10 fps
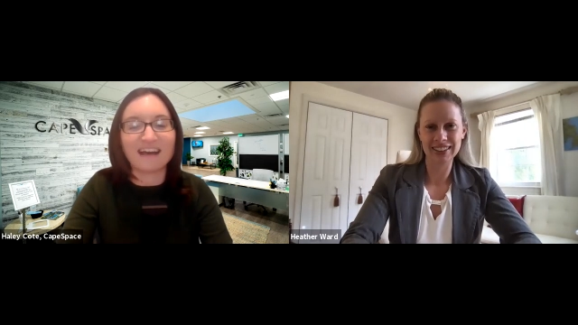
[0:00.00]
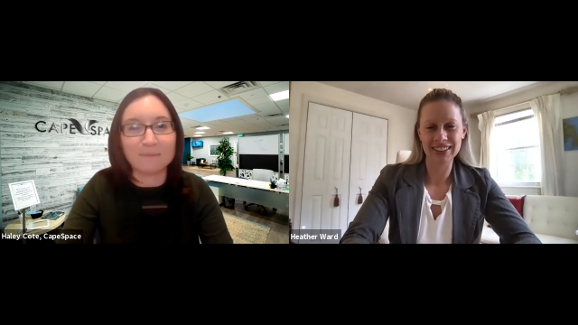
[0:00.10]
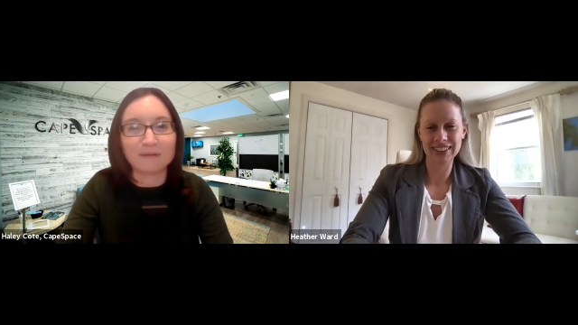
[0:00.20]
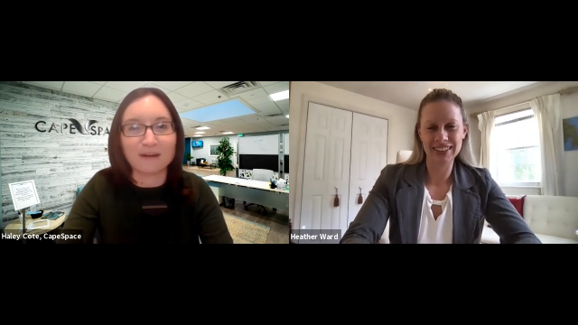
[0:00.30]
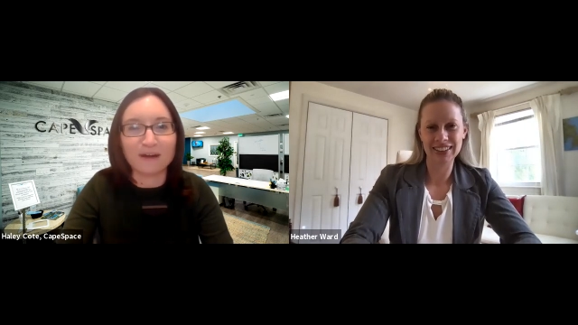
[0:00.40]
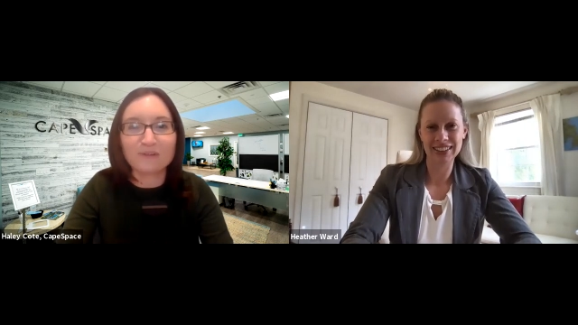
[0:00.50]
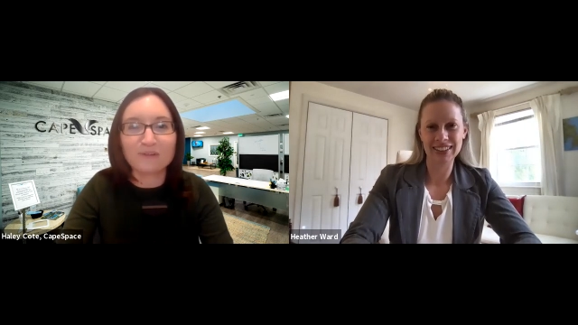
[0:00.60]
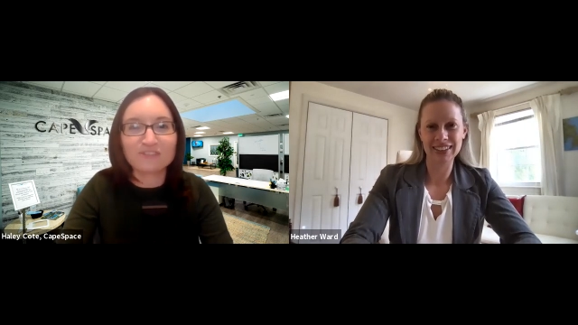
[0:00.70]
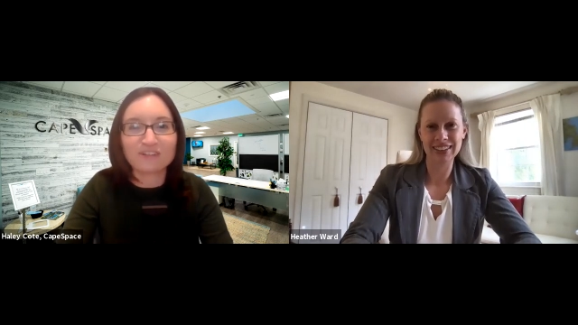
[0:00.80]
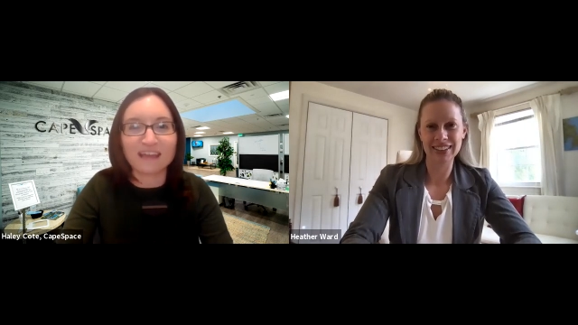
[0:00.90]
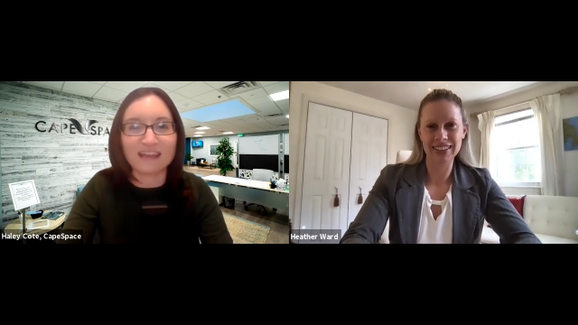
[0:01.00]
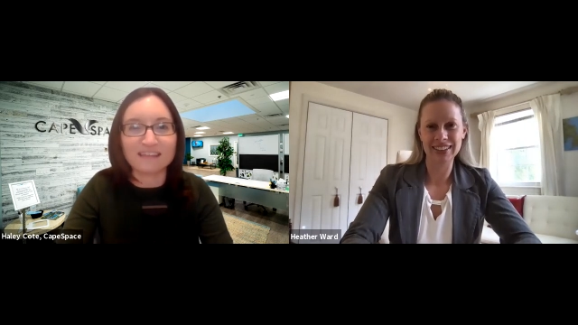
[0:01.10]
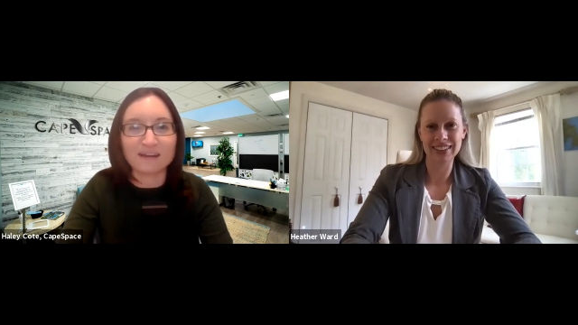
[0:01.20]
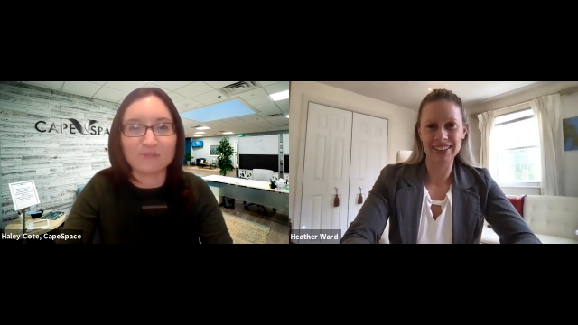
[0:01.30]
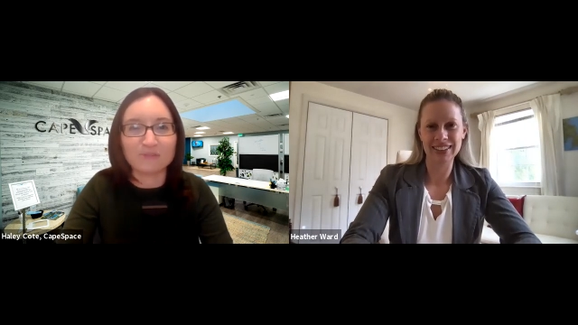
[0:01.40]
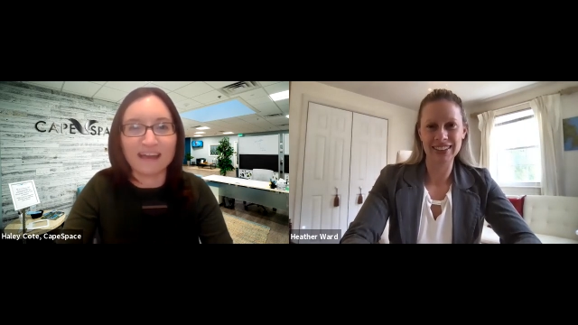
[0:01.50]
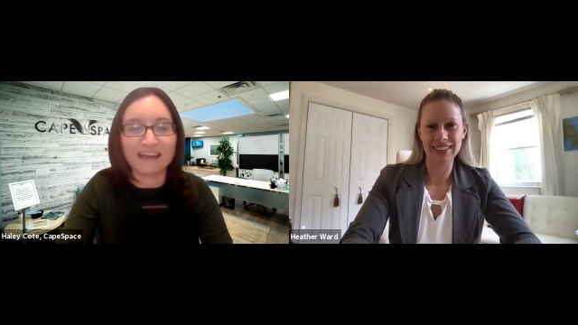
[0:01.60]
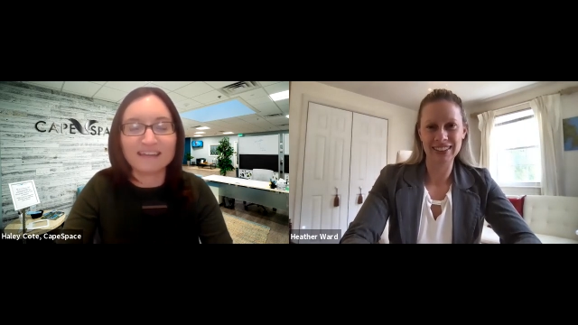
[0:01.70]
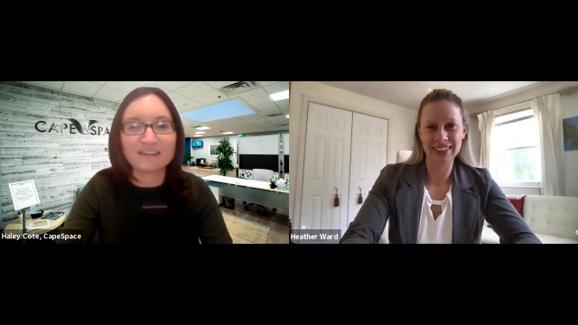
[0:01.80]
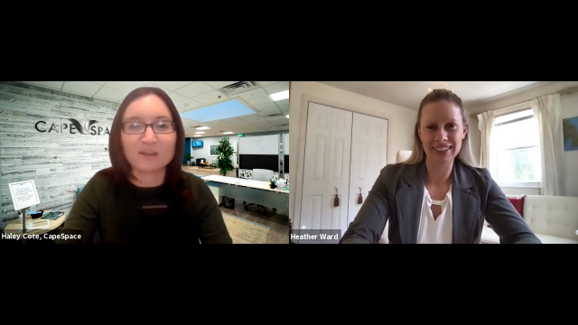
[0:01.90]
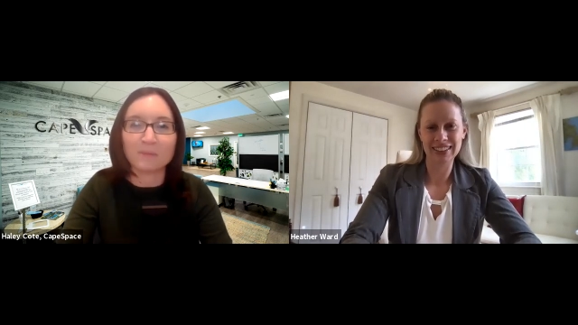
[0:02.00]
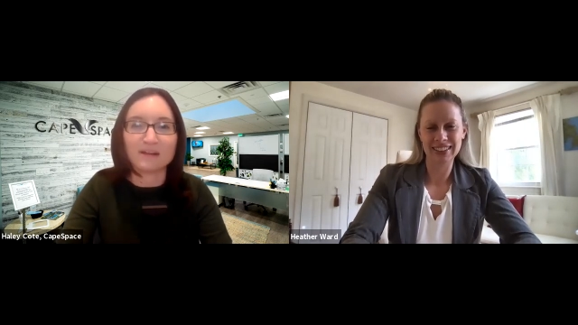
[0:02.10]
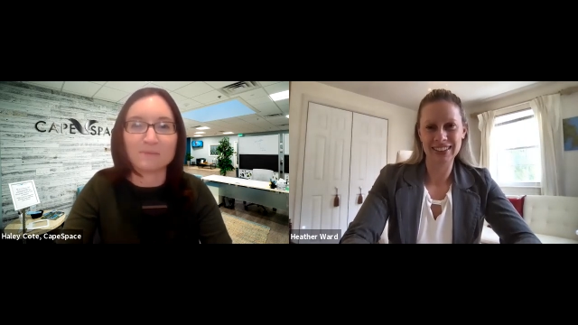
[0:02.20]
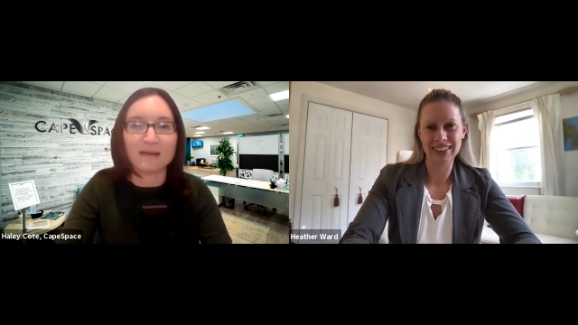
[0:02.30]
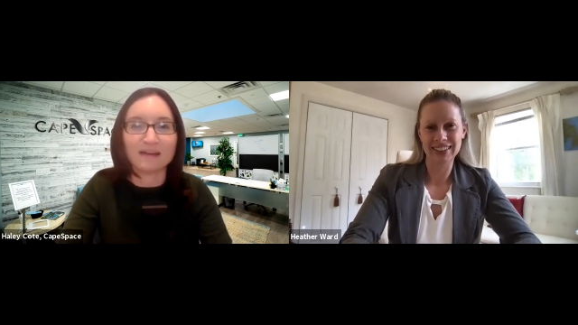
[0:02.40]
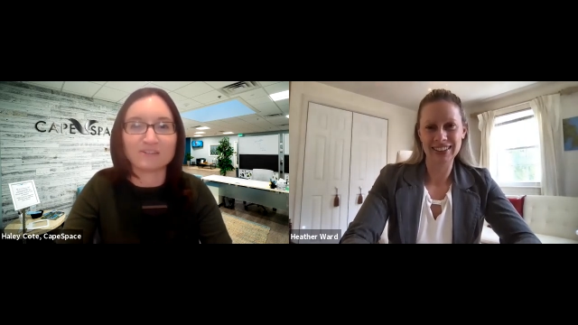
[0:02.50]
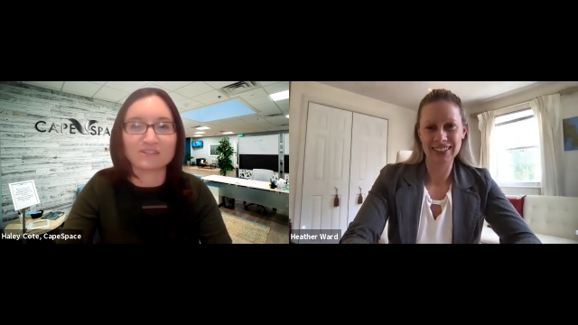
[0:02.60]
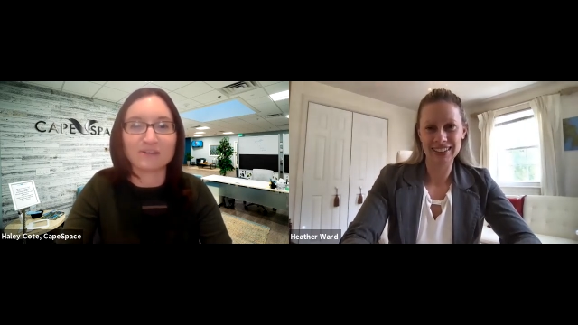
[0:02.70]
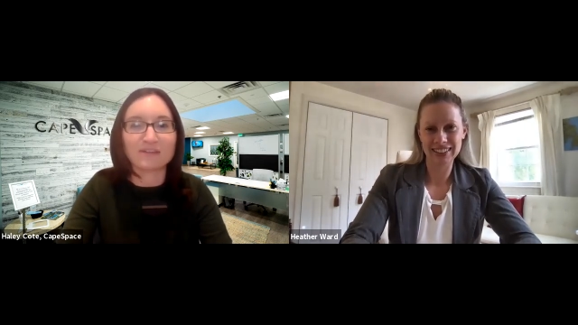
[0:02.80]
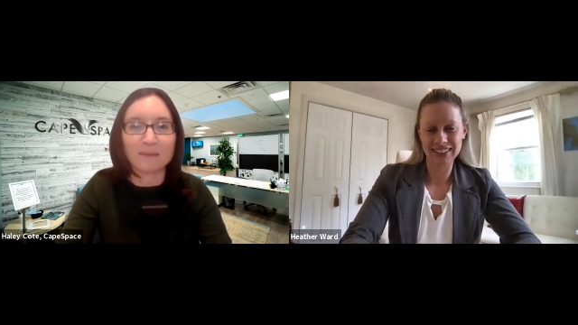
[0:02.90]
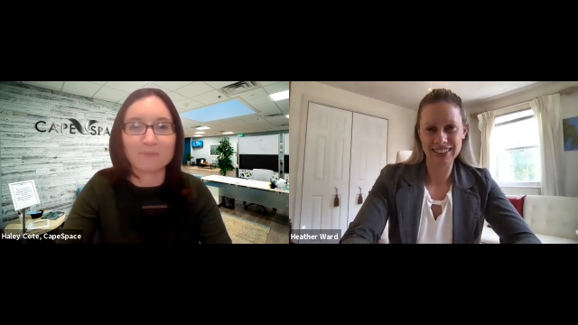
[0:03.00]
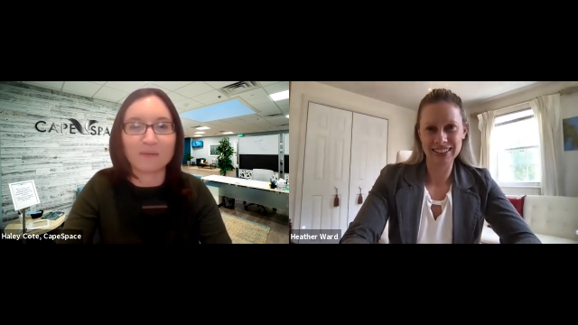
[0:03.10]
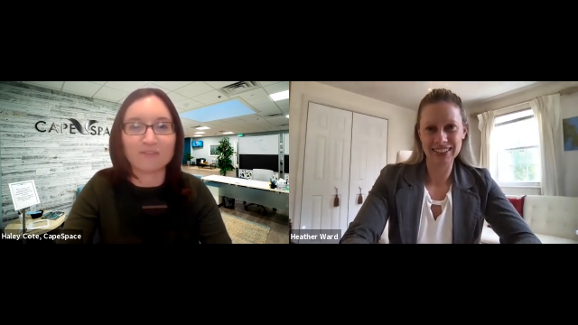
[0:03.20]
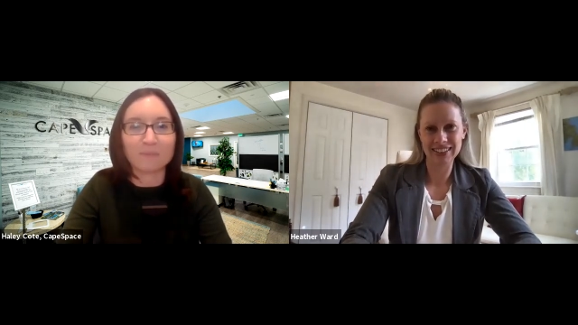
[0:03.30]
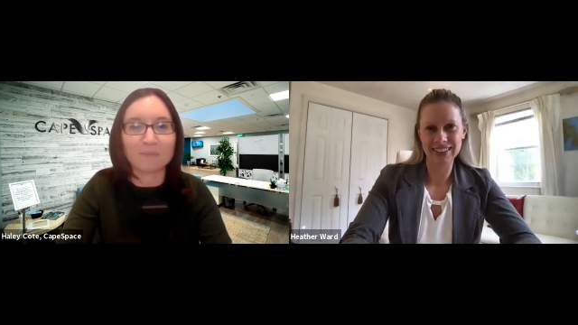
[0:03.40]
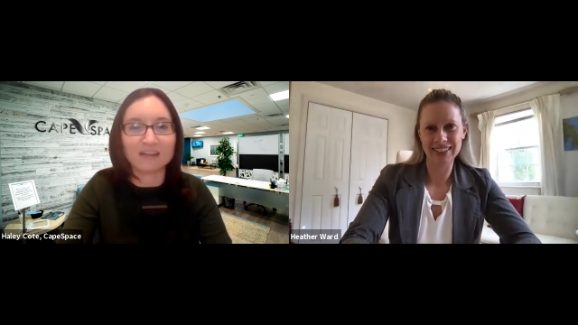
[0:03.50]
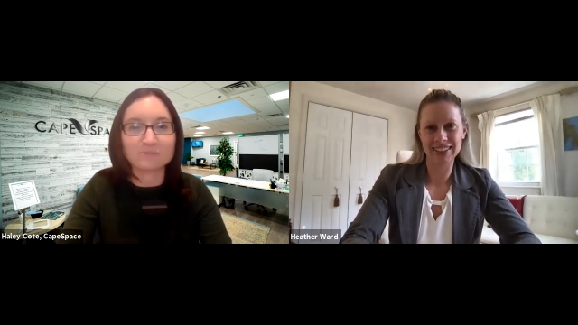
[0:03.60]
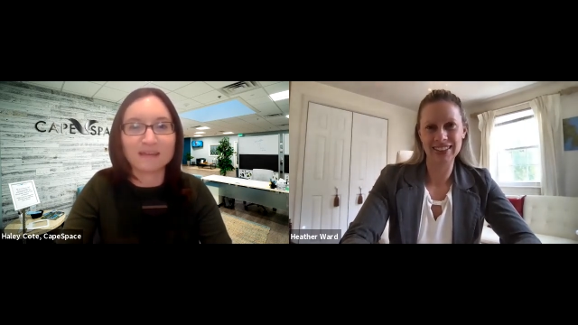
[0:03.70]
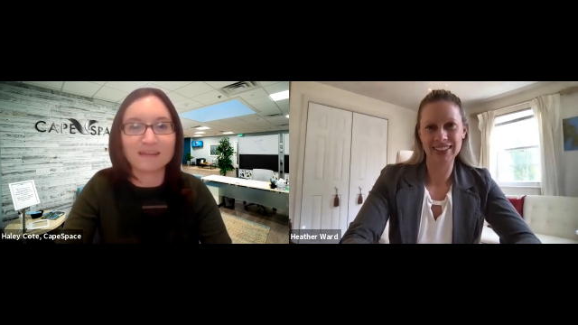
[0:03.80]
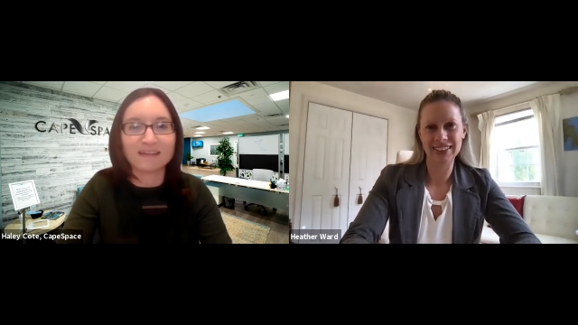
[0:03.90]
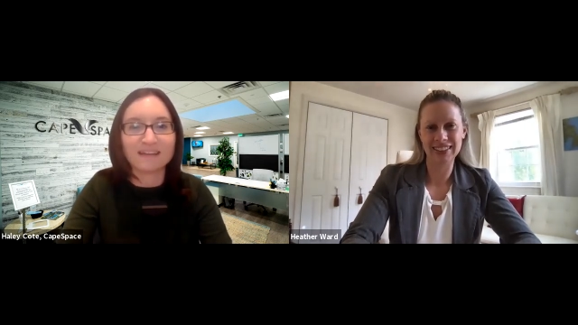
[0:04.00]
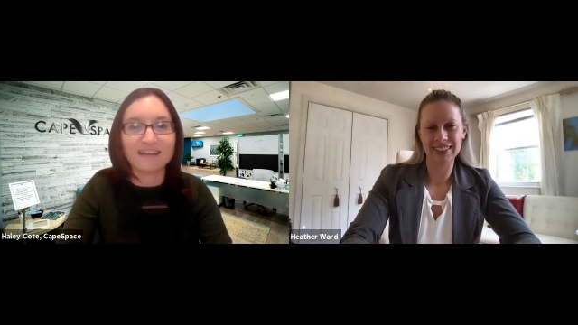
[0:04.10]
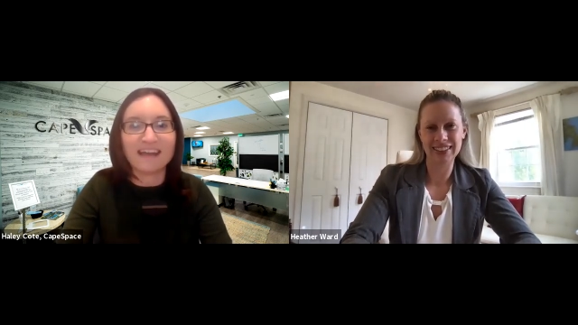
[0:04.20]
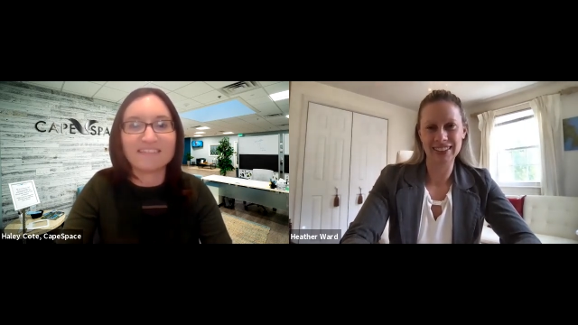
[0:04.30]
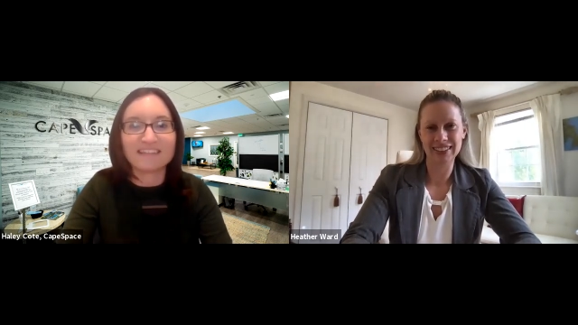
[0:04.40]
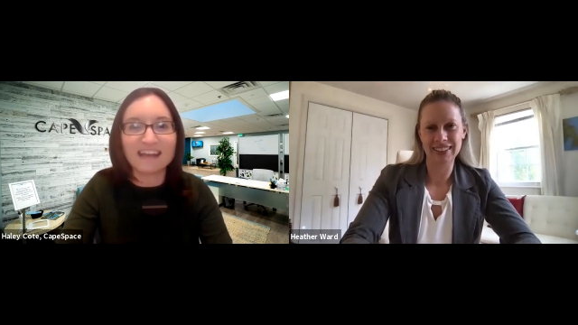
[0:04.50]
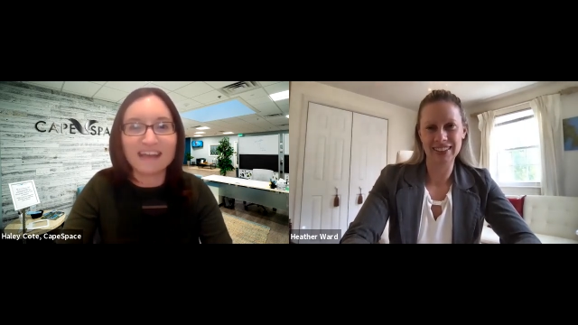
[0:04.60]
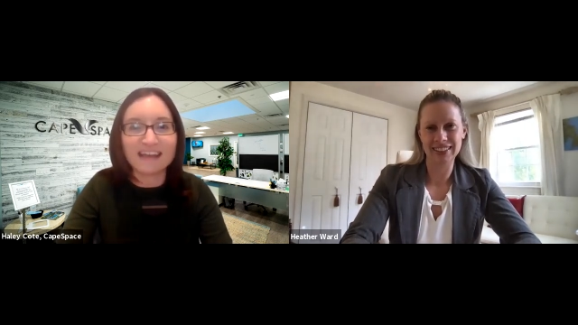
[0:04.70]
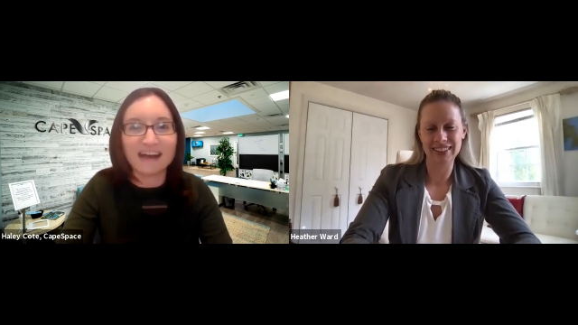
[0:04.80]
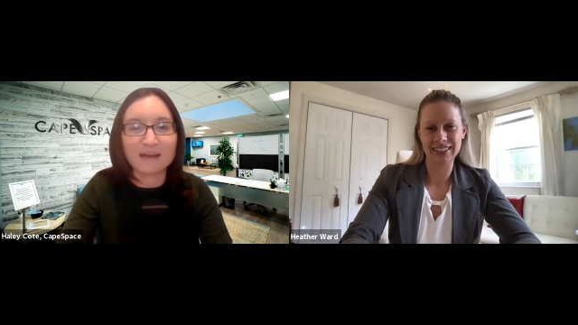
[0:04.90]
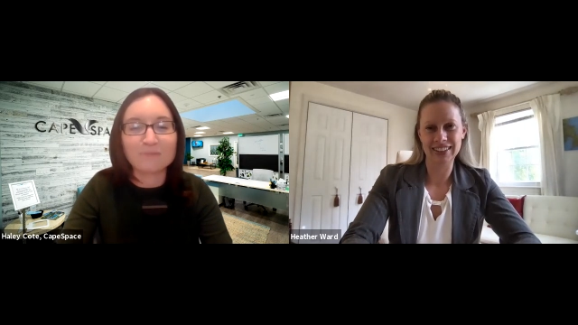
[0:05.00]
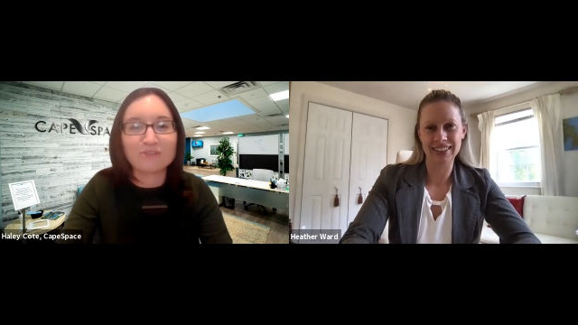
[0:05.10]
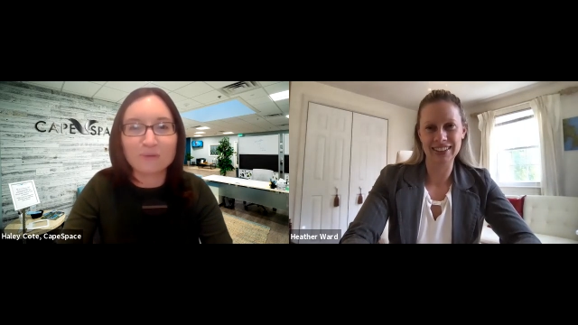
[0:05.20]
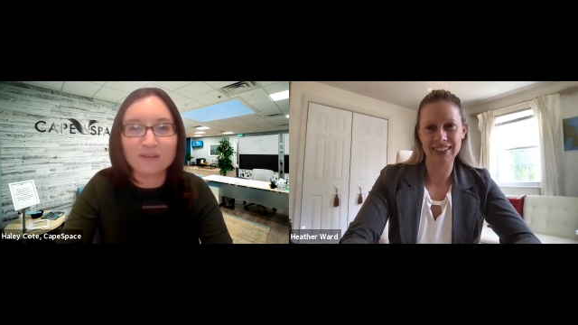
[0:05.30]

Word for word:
Speaker 1: I'm your host, Haley Cote, Community Manager of Cape Space Mashpee, and today I am so